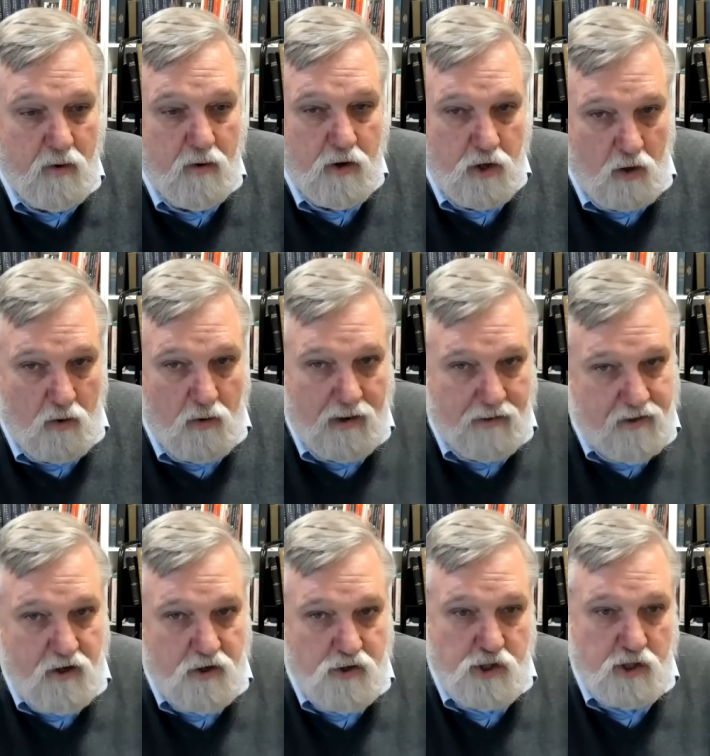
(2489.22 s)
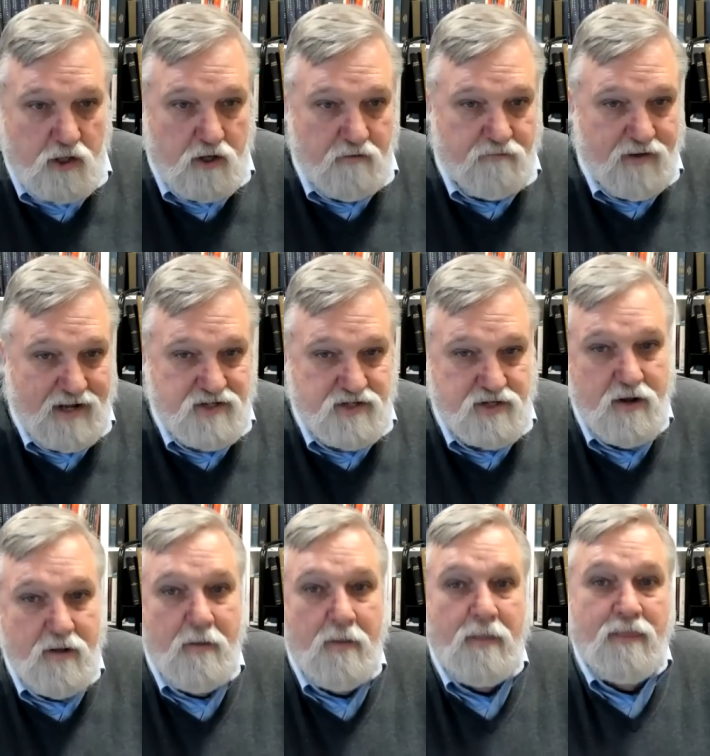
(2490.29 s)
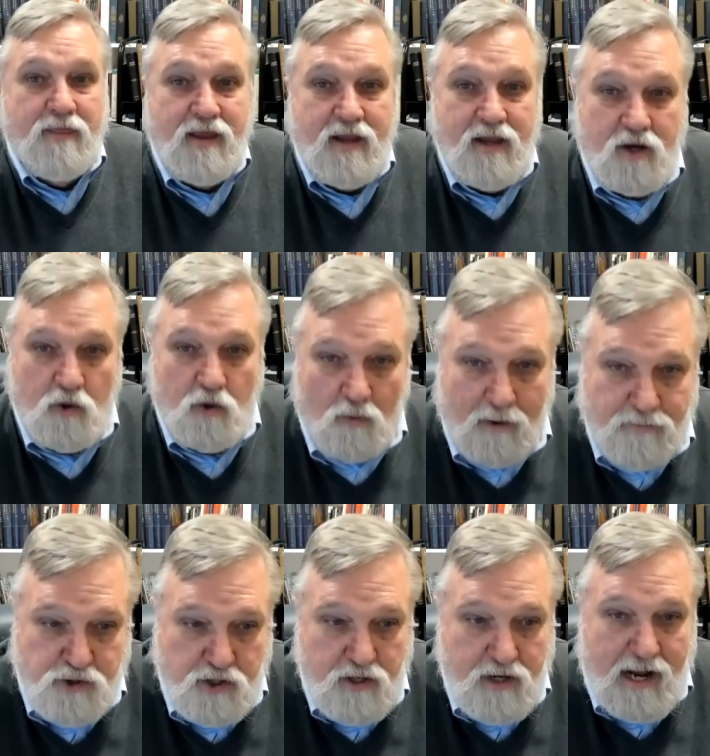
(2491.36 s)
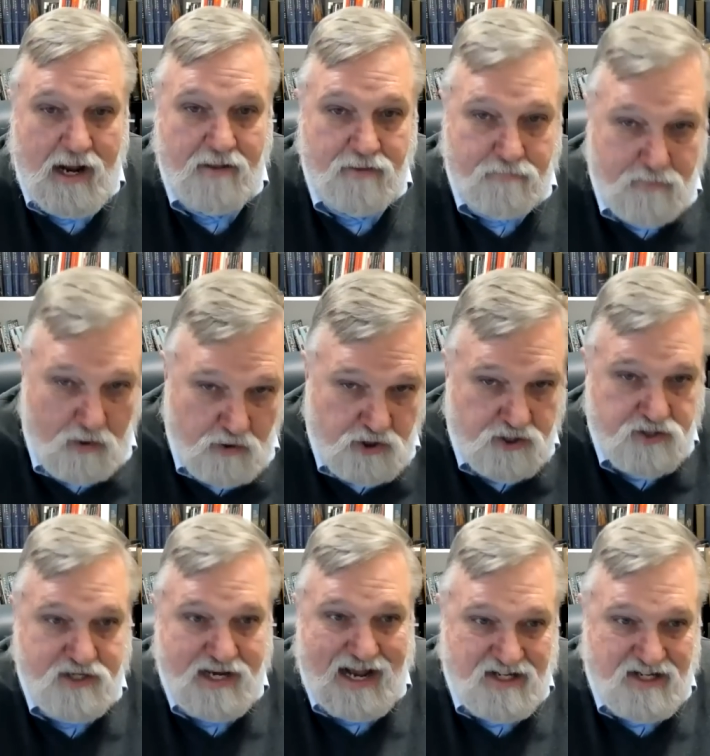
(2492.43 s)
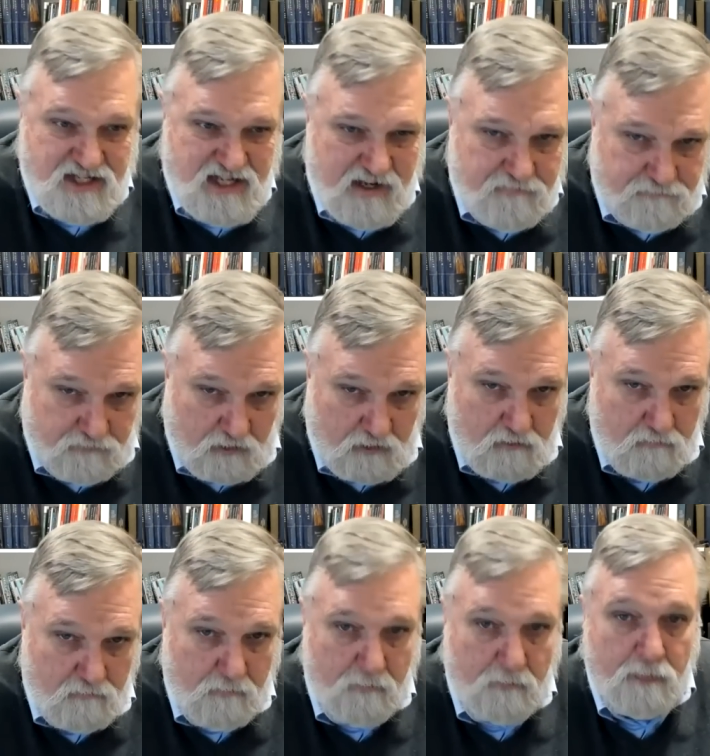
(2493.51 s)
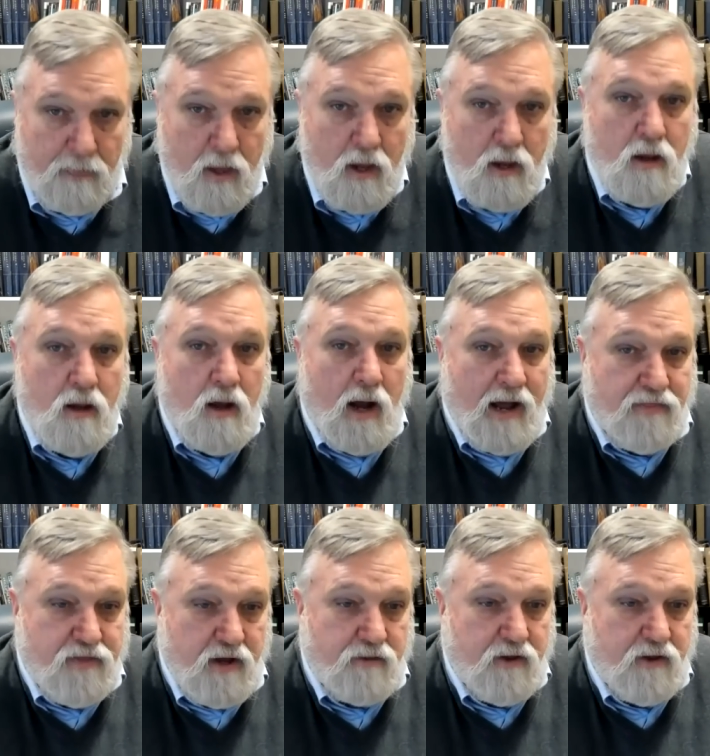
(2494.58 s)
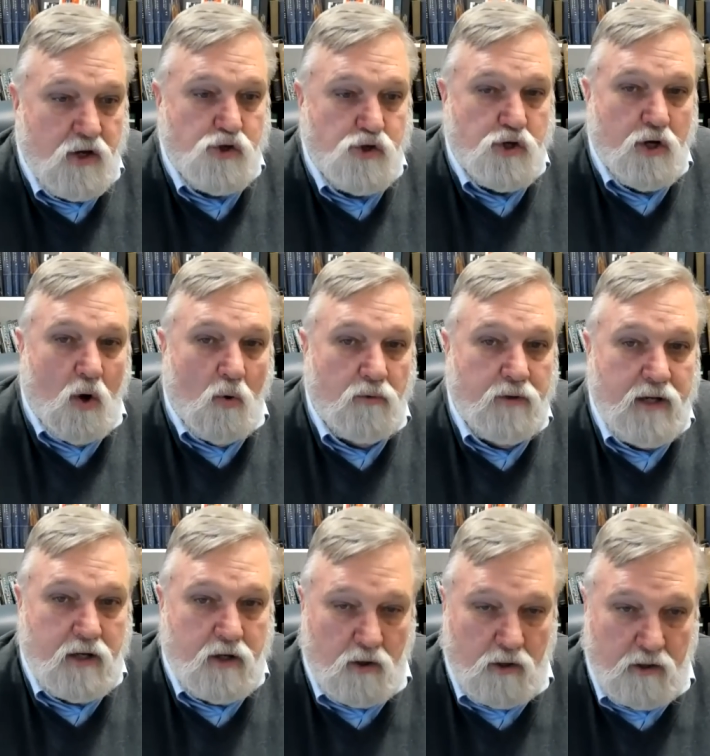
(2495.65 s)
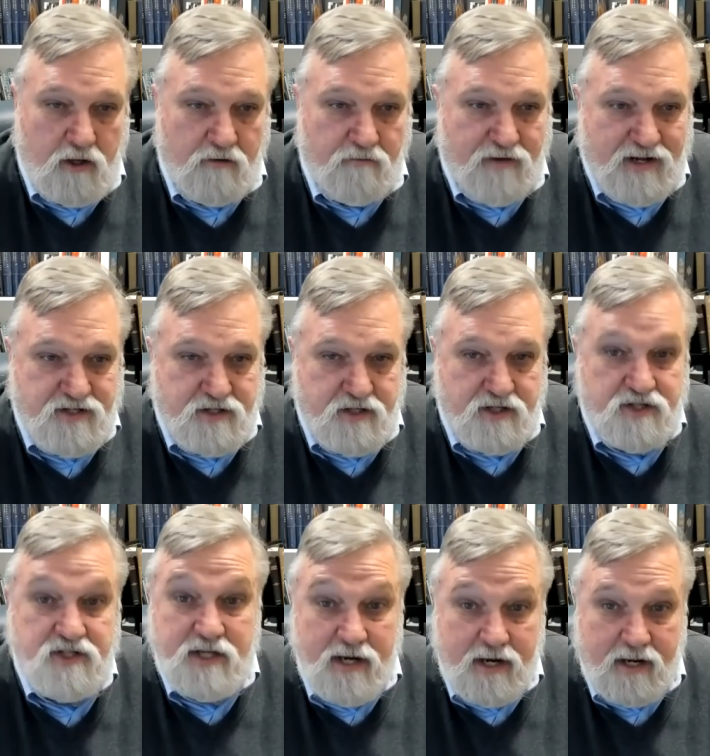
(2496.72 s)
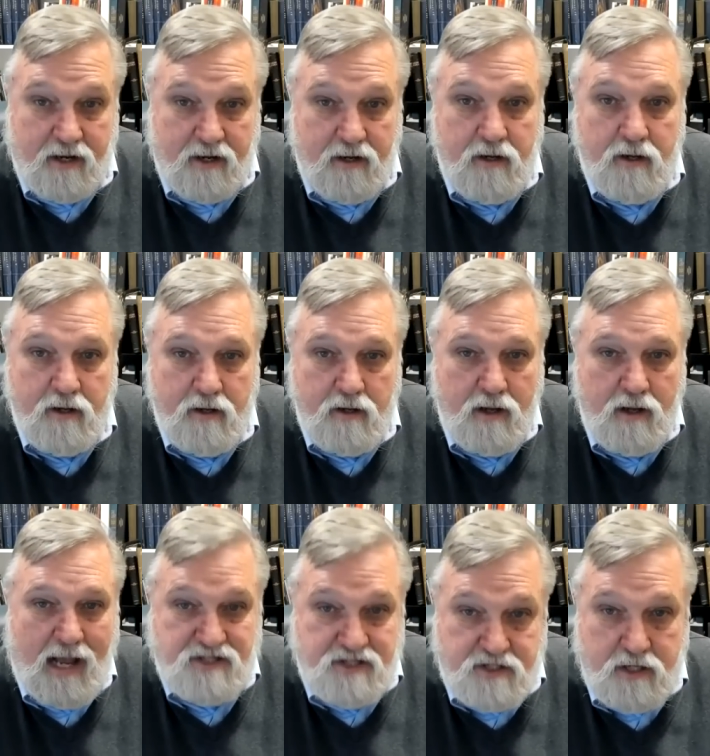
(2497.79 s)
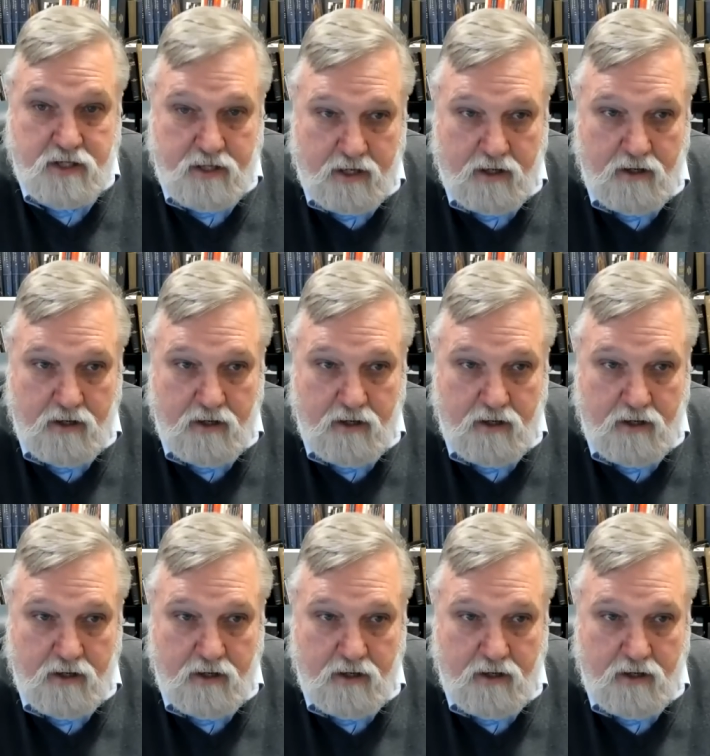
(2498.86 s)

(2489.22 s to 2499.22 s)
No, I think you should confess the corruption and the motions as sinful. I think that you should only co- confess the sinning as sinning.